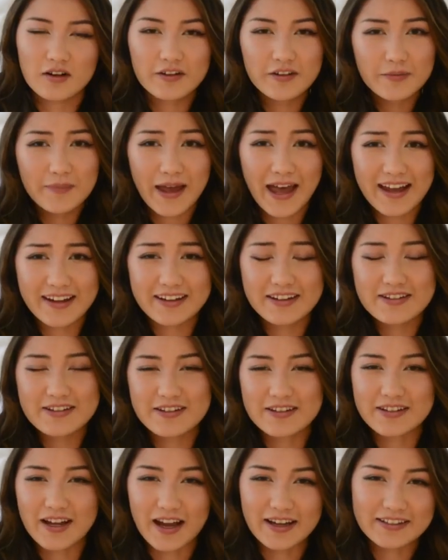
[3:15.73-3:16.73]
On the package,
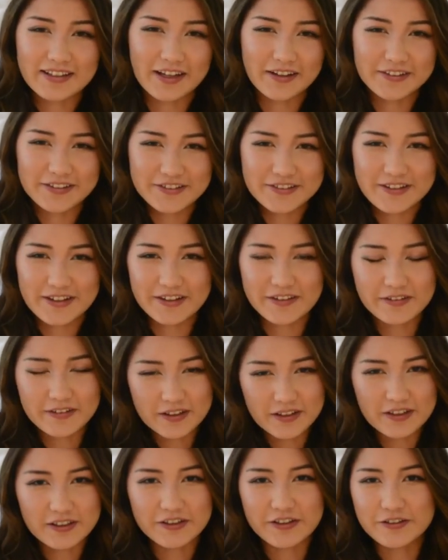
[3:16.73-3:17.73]
the dye tells you that you
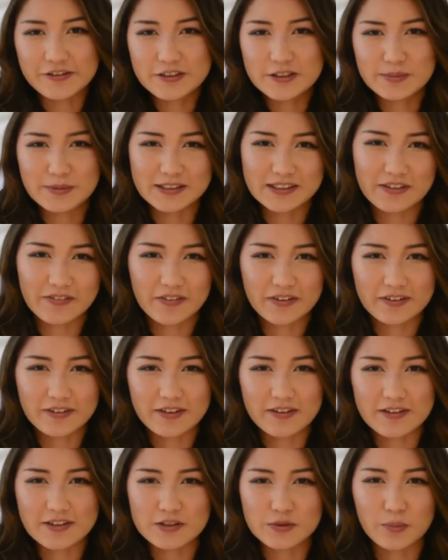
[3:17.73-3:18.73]
need to use
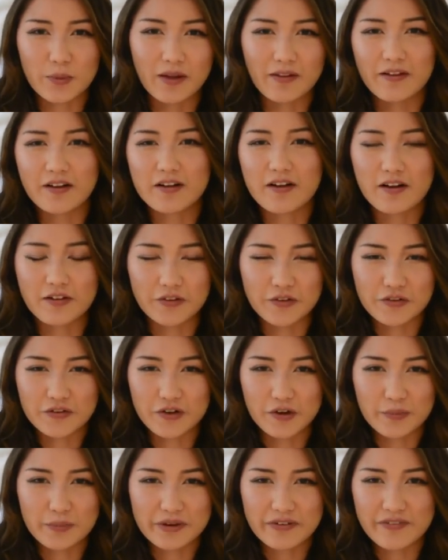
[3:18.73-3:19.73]
specifically this Wella Color
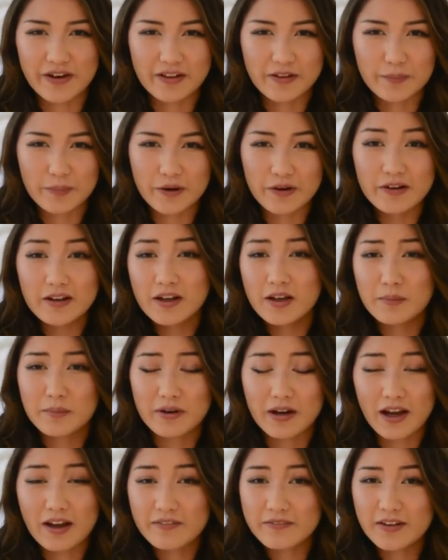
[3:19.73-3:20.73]
Charm developer,
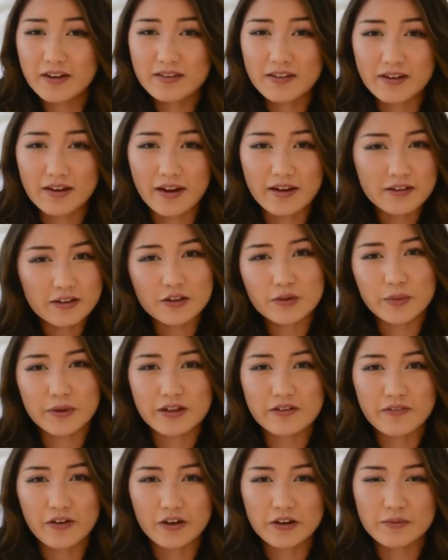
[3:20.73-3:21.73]
but I found that any
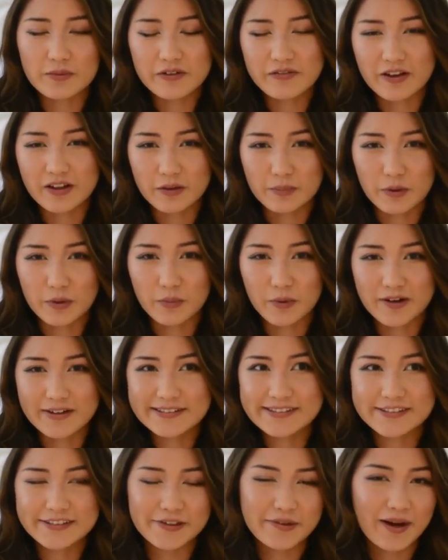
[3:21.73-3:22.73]
20 volume developer
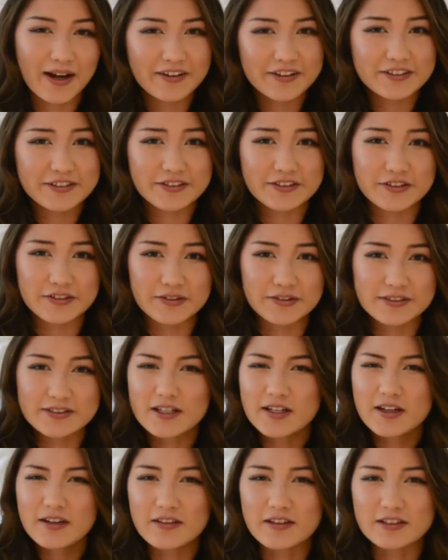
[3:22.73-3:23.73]
works, so I just use
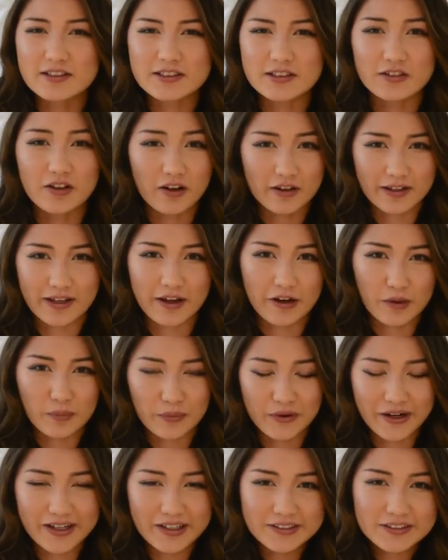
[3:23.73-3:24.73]
the Salon Care
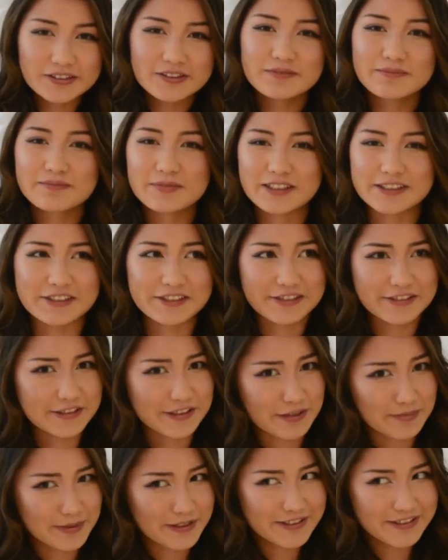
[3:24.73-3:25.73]
brand because it's the
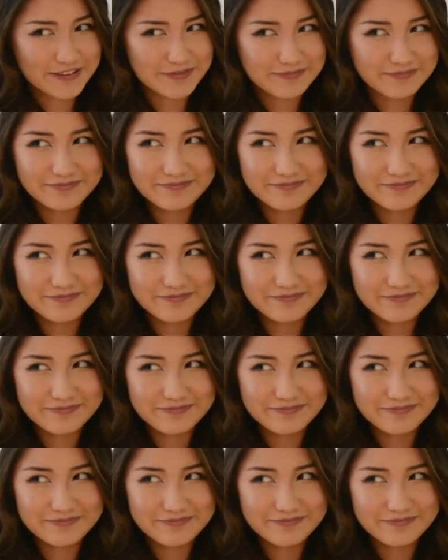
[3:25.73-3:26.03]
cheapest.